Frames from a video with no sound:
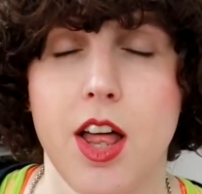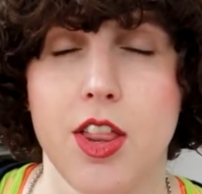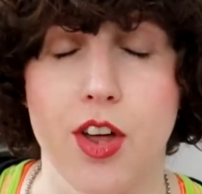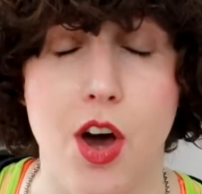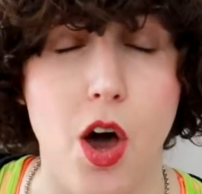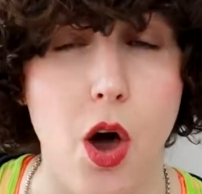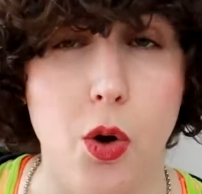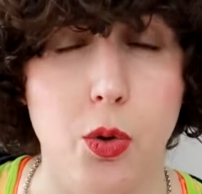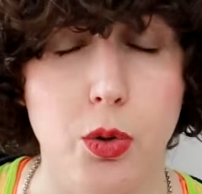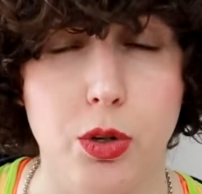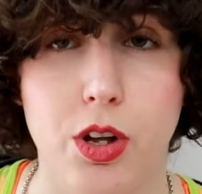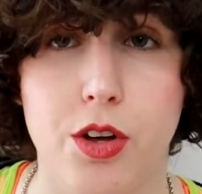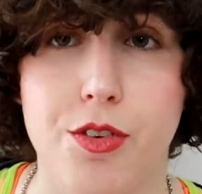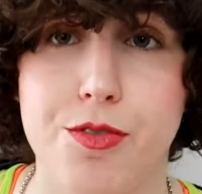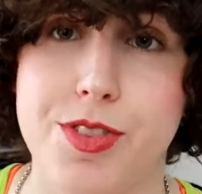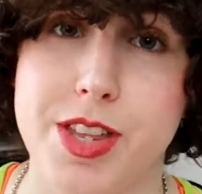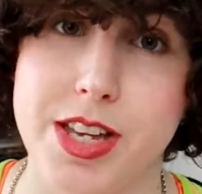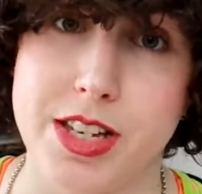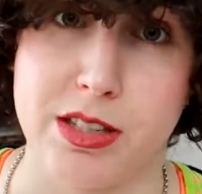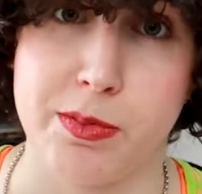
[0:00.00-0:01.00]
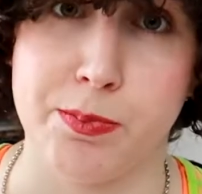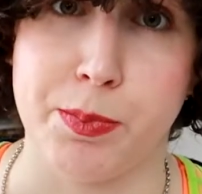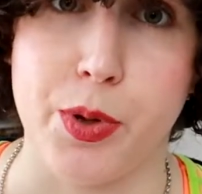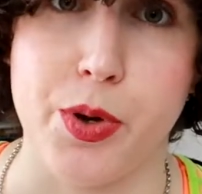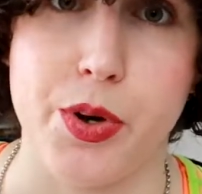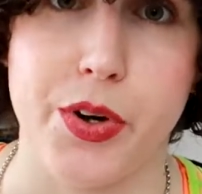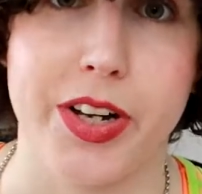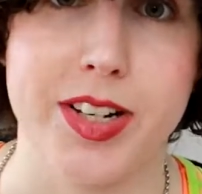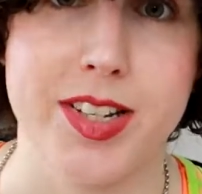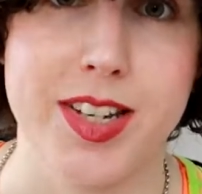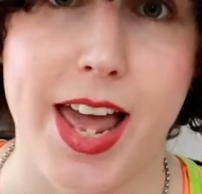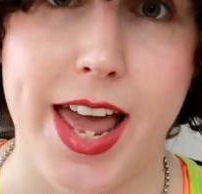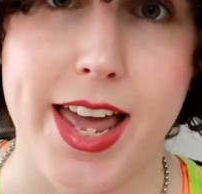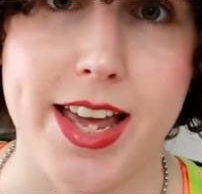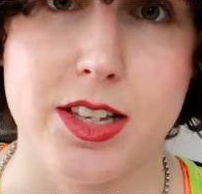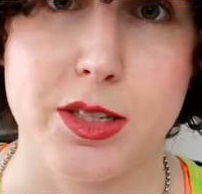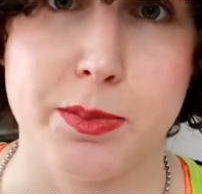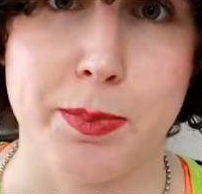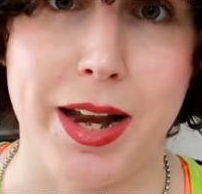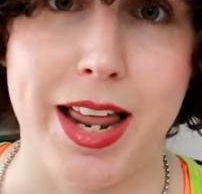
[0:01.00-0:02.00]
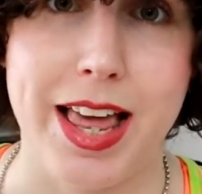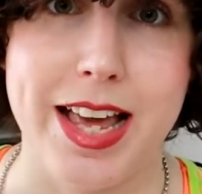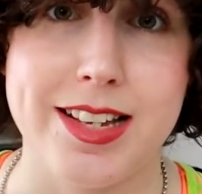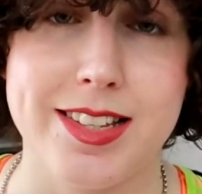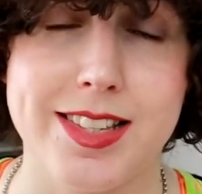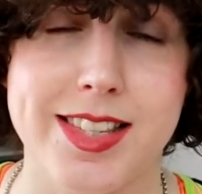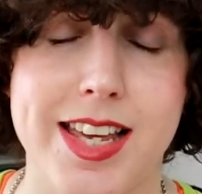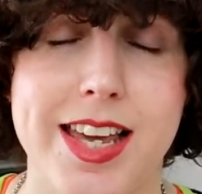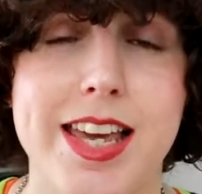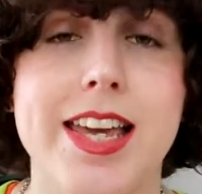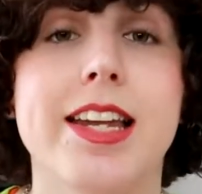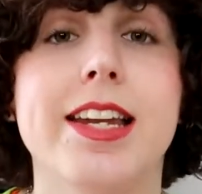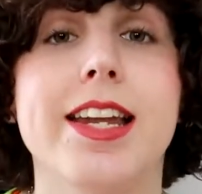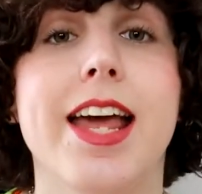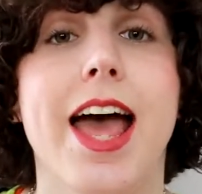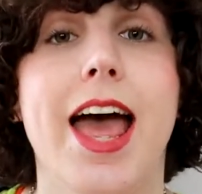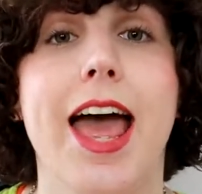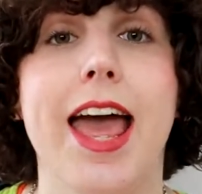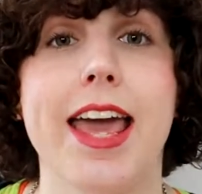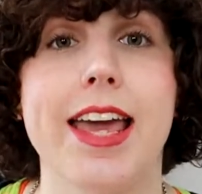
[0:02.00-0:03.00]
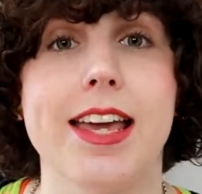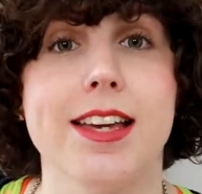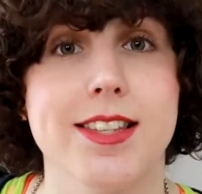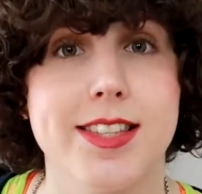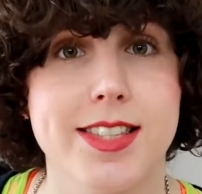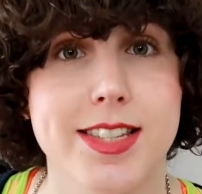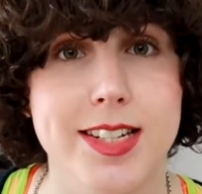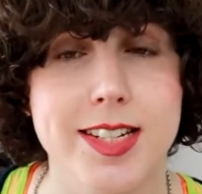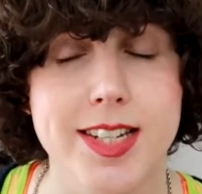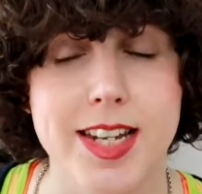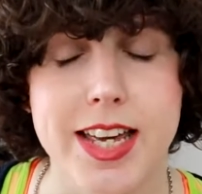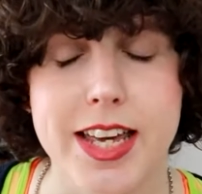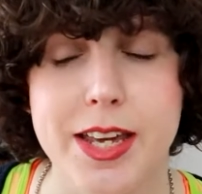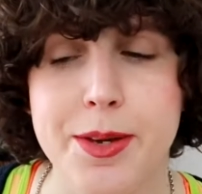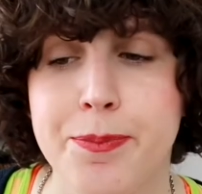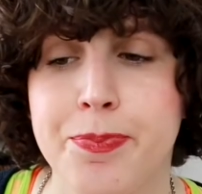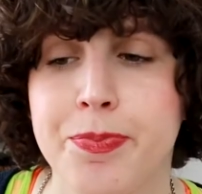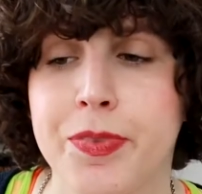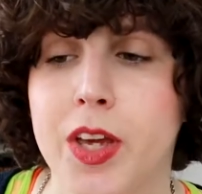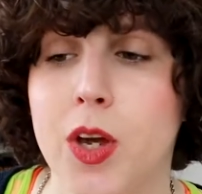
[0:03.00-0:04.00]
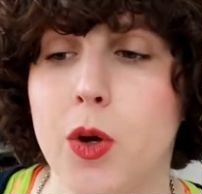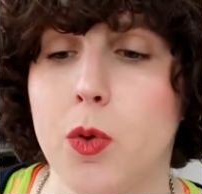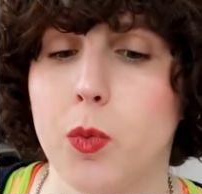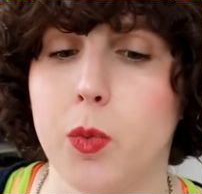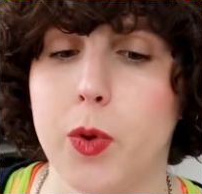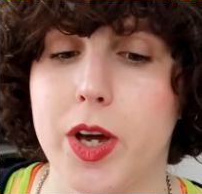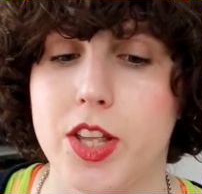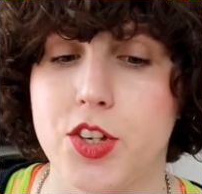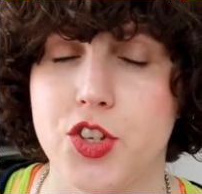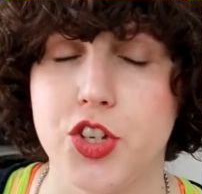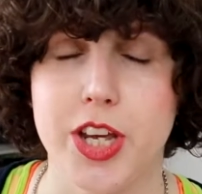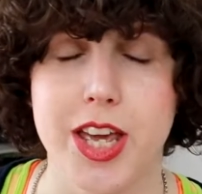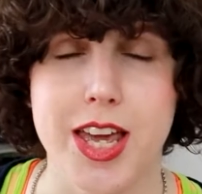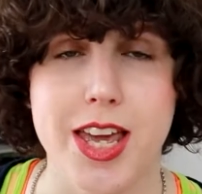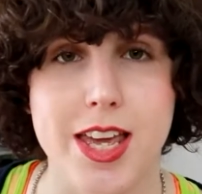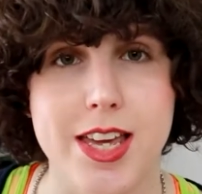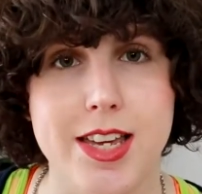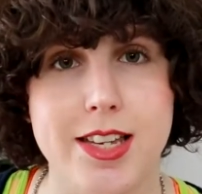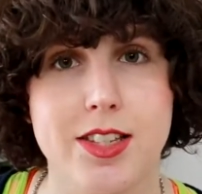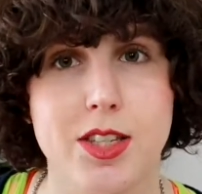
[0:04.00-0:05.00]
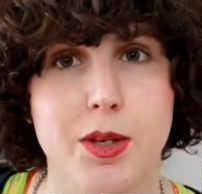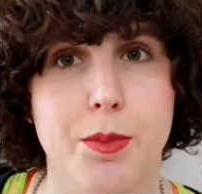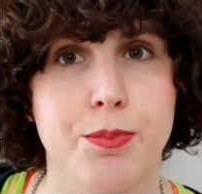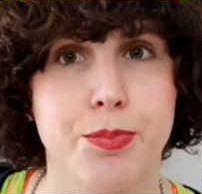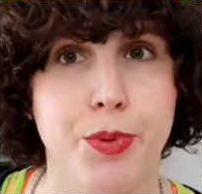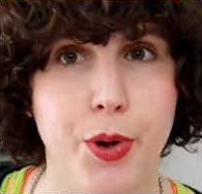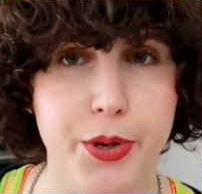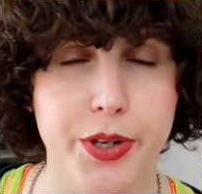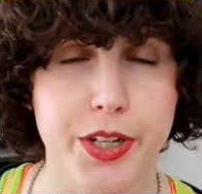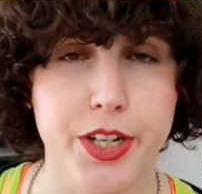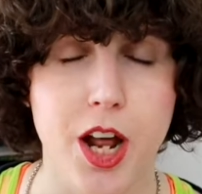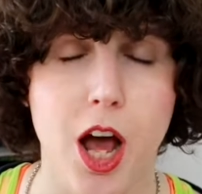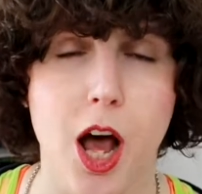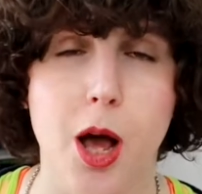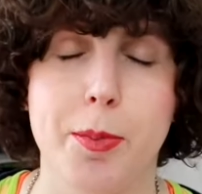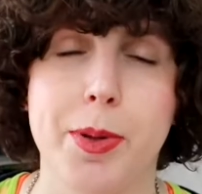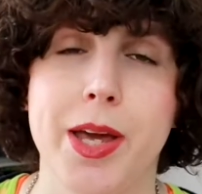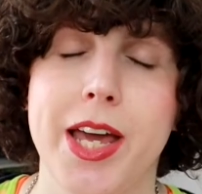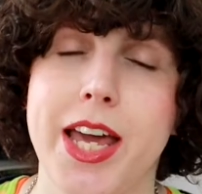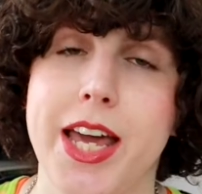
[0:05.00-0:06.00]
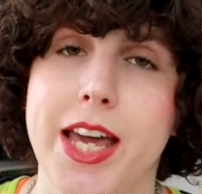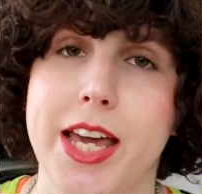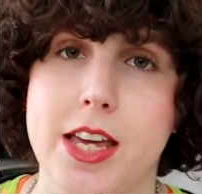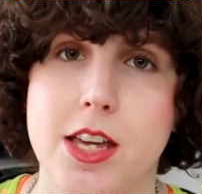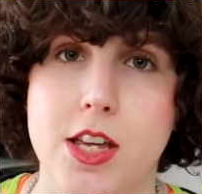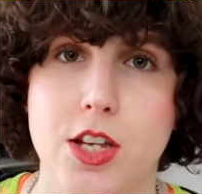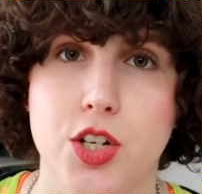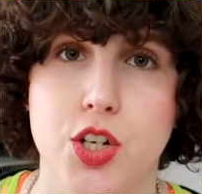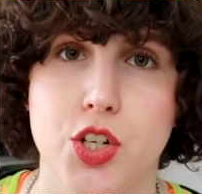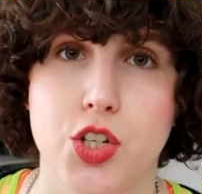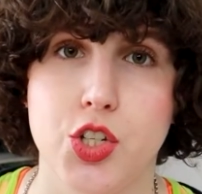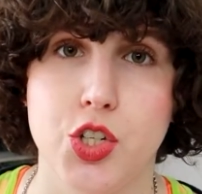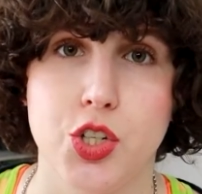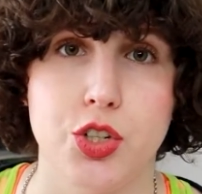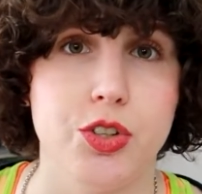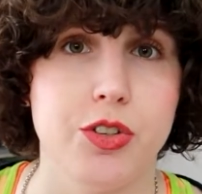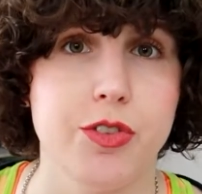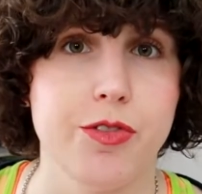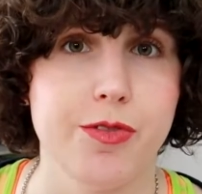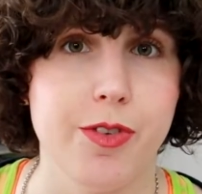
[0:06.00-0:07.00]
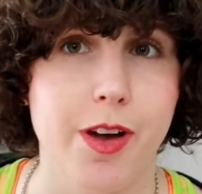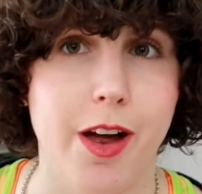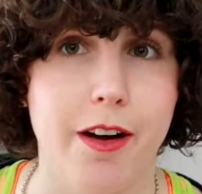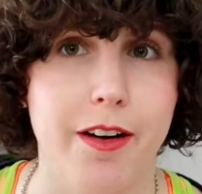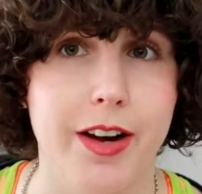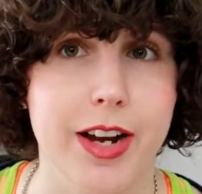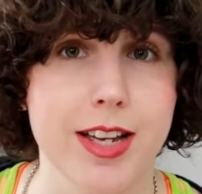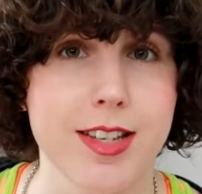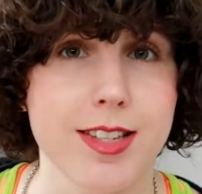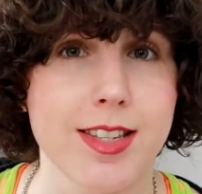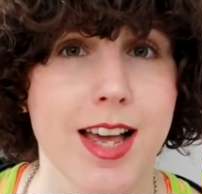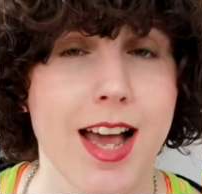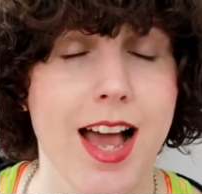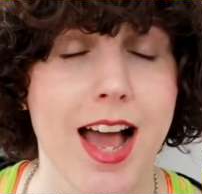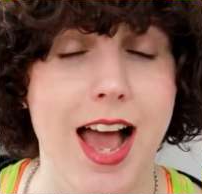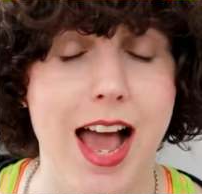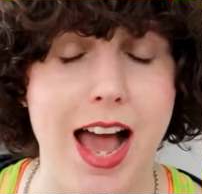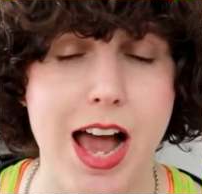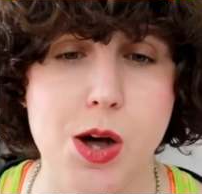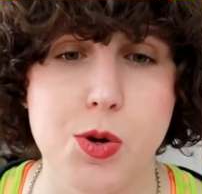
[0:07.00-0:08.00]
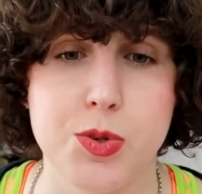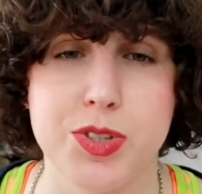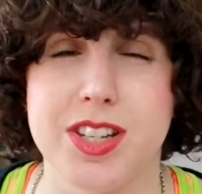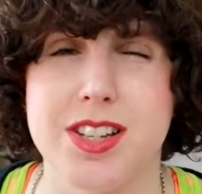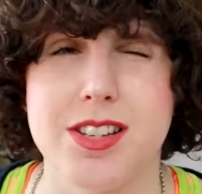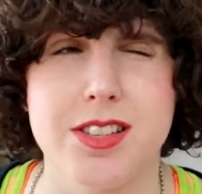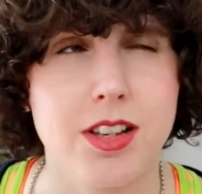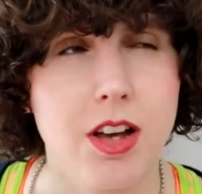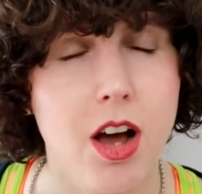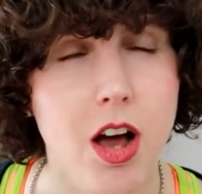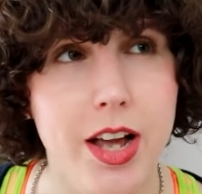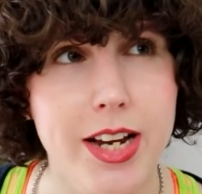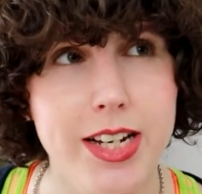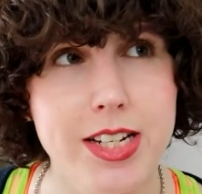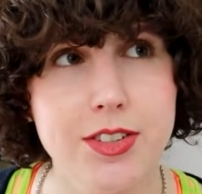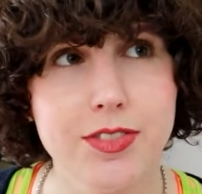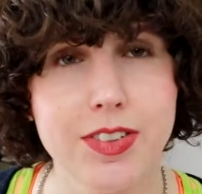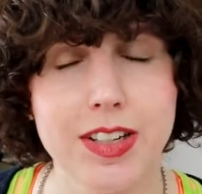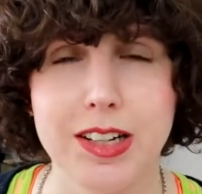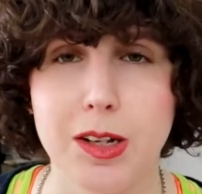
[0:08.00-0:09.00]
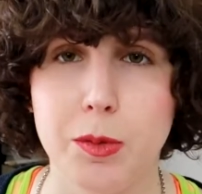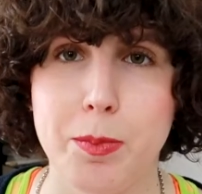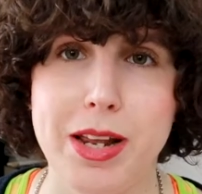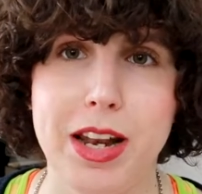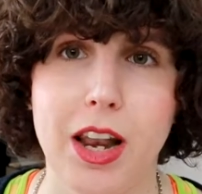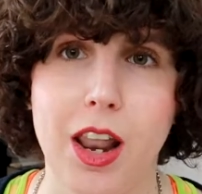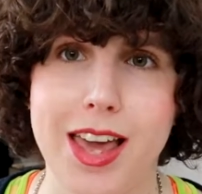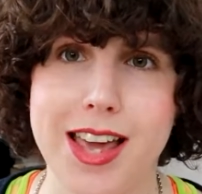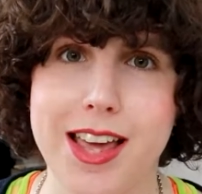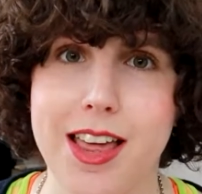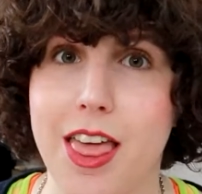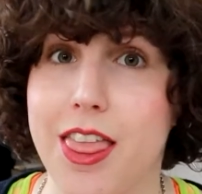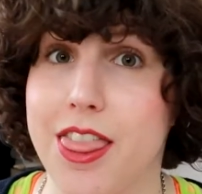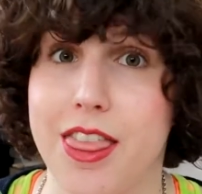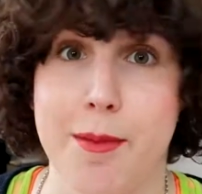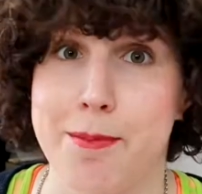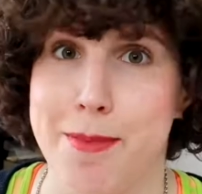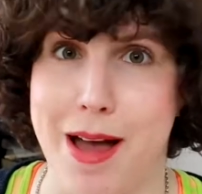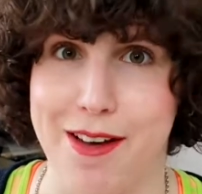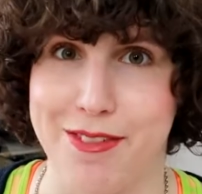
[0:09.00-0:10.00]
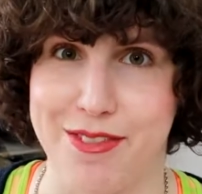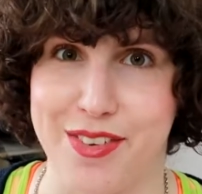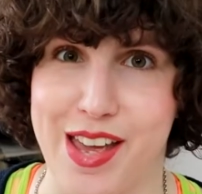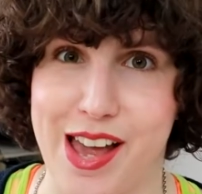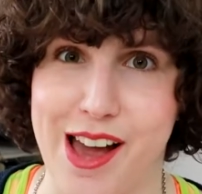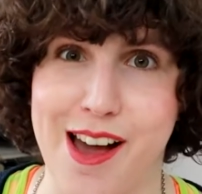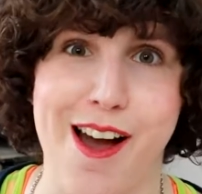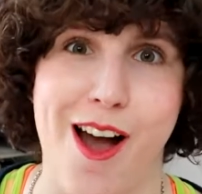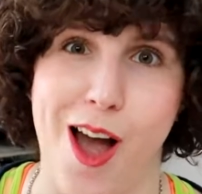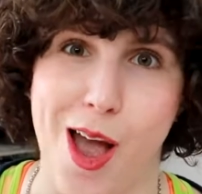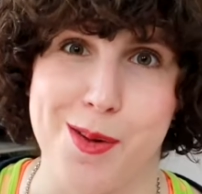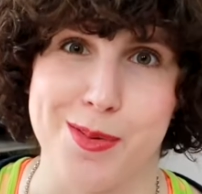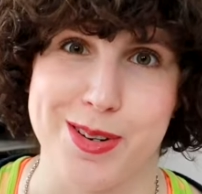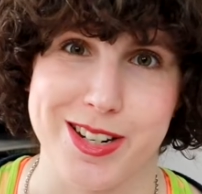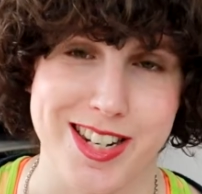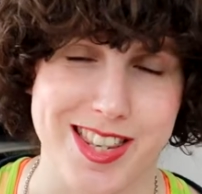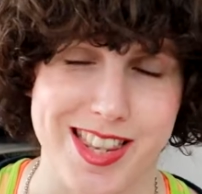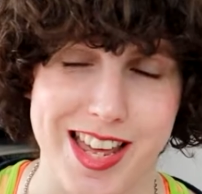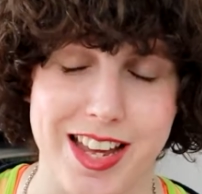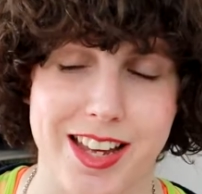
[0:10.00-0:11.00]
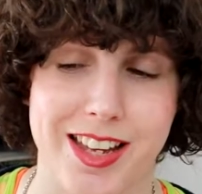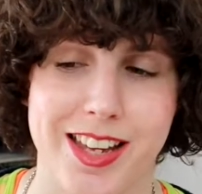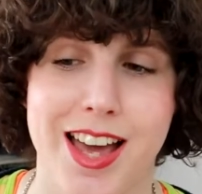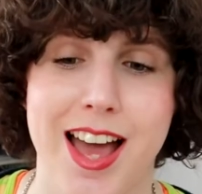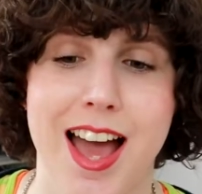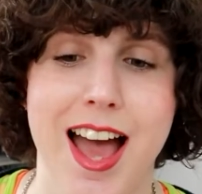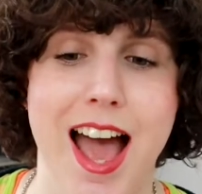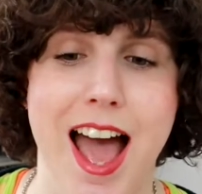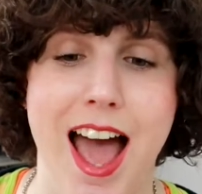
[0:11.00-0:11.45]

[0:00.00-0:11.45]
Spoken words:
The whole of this book takes place in a city which is broken up into various houses, kind of a little bit like the mafia, I would think.